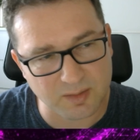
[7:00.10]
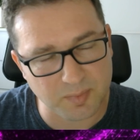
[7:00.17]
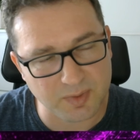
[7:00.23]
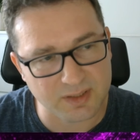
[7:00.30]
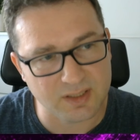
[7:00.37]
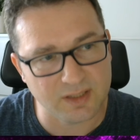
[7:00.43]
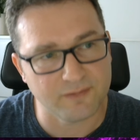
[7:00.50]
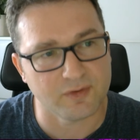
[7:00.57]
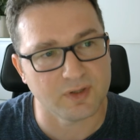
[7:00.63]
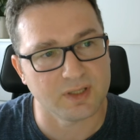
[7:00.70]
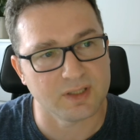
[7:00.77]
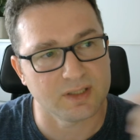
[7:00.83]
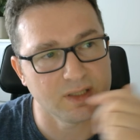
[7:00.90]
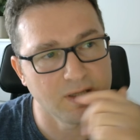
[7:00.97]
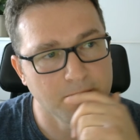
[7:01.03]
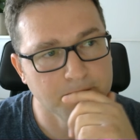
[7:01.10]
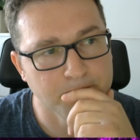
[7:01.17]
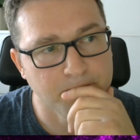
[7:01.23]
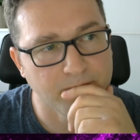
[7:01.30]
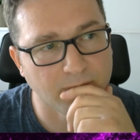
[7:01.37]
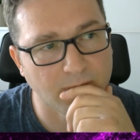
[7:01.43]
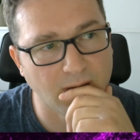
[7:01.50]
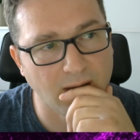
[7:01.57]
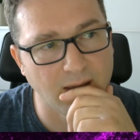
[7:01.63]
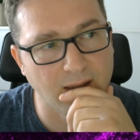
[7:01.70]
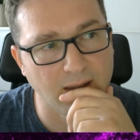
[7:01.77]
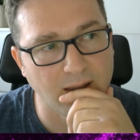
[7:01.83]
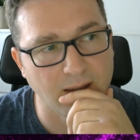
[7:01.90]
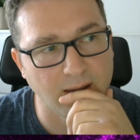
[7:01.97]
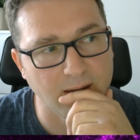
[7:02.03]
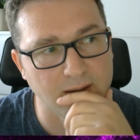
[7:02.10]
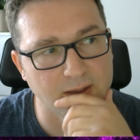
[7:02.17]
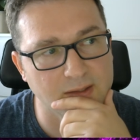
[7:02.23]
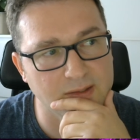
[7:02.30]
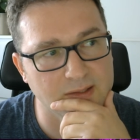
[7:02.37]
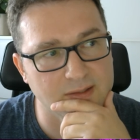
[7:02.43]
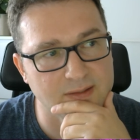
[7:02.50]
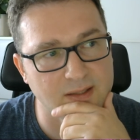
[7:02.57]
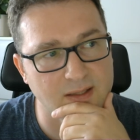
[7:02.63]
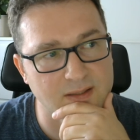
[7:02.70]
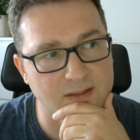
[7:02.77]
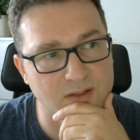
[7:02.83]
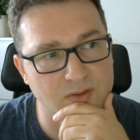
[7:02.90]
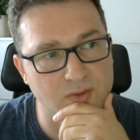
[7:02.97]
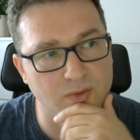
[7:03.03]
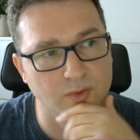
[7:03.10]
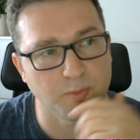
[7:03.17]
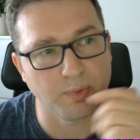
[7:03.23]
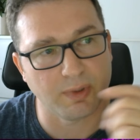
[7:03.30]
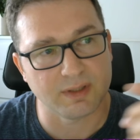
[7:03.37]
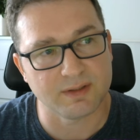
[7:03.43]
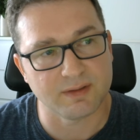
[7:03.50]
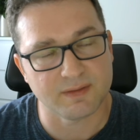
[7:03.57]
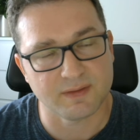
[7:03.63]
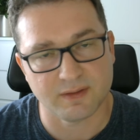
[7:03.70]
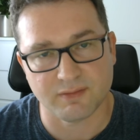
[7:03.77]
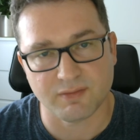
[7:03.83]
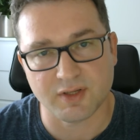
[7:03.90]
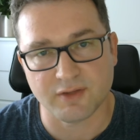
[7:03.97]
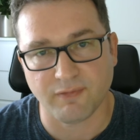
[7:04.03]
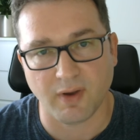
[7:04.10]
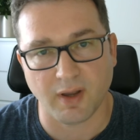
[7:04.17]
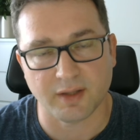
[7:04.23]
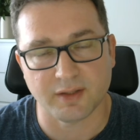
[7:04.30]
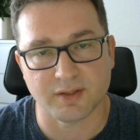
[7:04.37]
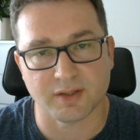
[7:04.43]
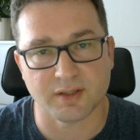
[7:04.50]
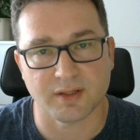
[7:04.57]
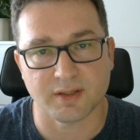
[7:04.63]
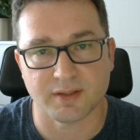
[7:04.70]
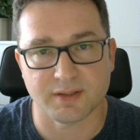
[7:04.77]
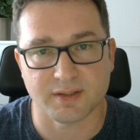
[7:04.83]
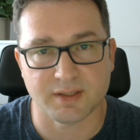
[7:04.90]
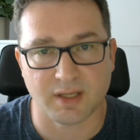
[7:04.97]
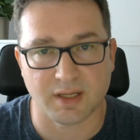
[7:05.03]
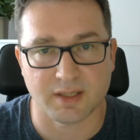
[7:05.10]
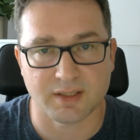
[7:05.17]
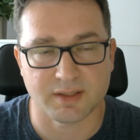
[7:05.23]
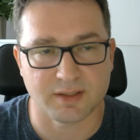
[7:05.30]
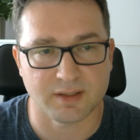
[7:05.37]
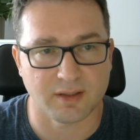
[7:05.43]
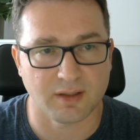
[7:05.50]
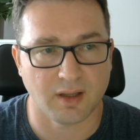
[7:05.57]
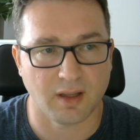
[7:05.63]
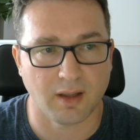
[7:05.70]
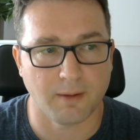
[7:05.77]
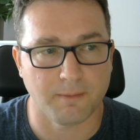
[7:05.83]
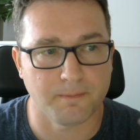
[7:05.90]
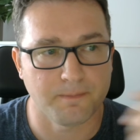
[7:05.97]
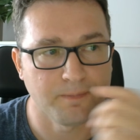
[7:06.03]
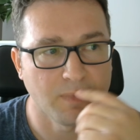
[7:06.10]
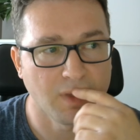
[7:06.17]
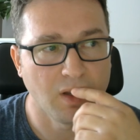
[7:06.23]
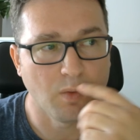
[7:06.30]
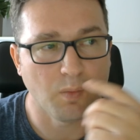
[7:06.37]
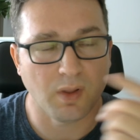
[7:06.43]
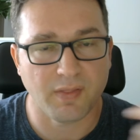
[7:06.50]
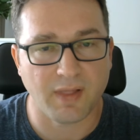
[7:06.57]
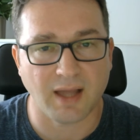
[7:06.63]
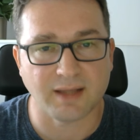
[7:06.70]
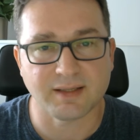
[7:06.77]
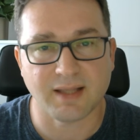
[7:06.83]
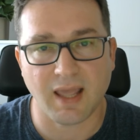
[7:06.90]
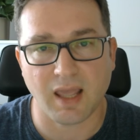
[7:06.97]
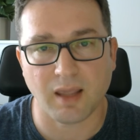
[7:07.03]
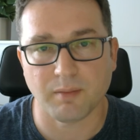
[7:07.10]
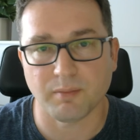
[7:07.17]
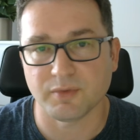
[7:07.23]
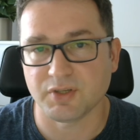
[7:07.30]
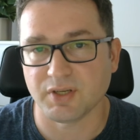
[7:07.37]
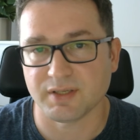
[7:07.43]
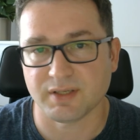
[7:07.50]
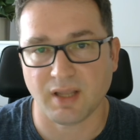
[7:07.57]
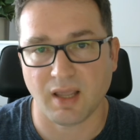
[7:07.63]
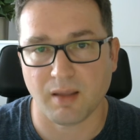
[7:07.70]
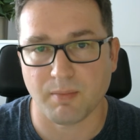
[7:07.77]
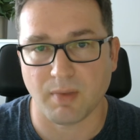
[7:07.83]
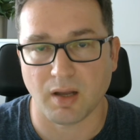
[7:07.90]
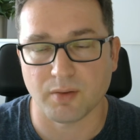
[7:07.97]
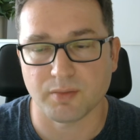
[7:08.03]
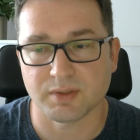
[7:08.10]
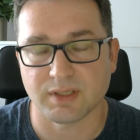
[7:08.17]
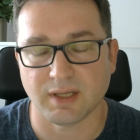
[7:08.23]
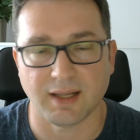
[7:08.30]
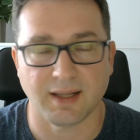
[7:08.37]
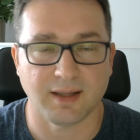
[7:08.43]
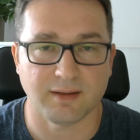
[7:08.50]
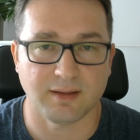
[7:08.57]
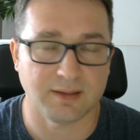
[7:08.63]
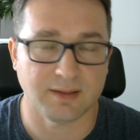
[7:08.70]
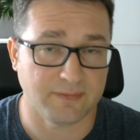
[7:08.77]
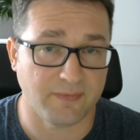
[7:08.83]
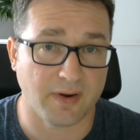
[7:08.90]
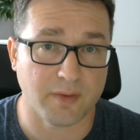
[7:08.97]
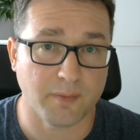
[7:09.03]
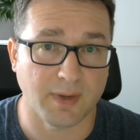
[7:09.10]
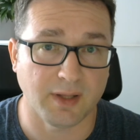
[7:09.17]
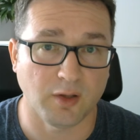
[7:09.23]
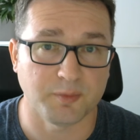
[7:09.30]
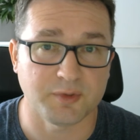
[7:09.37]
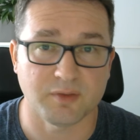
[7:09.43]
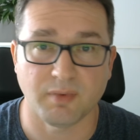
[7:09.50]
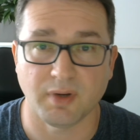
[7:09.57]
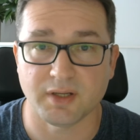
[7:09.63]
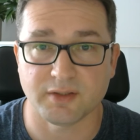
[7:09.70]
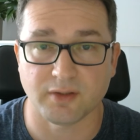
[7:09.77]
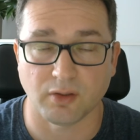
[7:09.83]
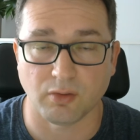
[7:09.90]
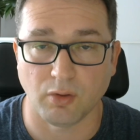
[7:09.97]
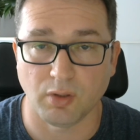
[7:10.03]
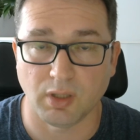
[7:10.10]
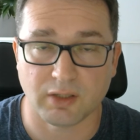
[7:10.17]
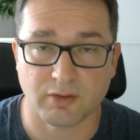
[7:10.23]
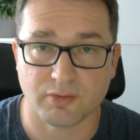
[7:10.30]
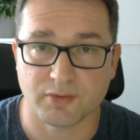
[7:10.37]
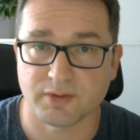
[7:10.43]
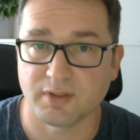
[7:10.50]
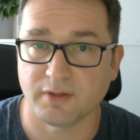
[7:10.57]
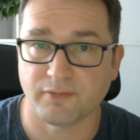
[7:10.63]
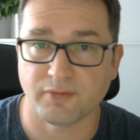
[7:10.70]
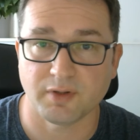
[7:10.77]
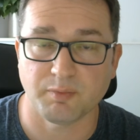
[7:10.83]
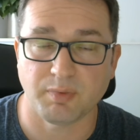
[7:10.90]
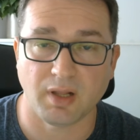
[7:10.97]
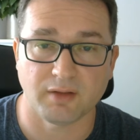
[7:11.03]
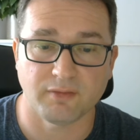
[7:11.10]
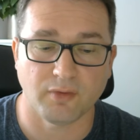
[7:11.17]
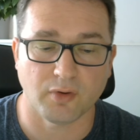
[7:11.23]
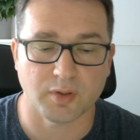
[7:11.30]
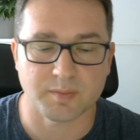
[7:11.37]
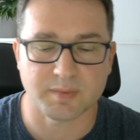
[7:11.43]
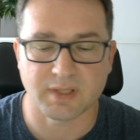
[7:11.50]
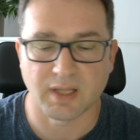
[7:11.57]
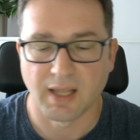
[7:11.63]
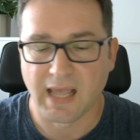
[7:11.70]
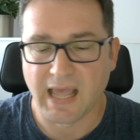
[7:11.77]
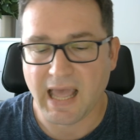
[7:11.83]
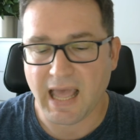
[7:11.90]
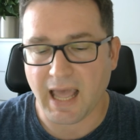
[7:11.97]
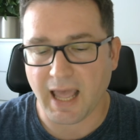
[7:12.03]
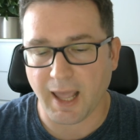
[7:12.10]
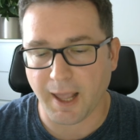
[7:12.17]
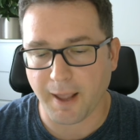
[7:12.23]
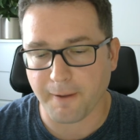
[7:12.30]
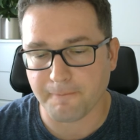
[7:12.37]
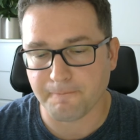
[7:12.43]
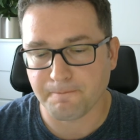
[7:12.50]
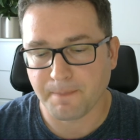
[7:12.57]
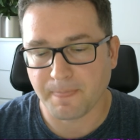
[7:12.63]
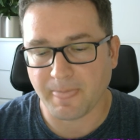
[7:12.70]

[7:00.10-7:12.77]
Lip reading: bit different in a sense too, but Street Fighter 6, that game just came out and it's very well optimized all across different platforms, and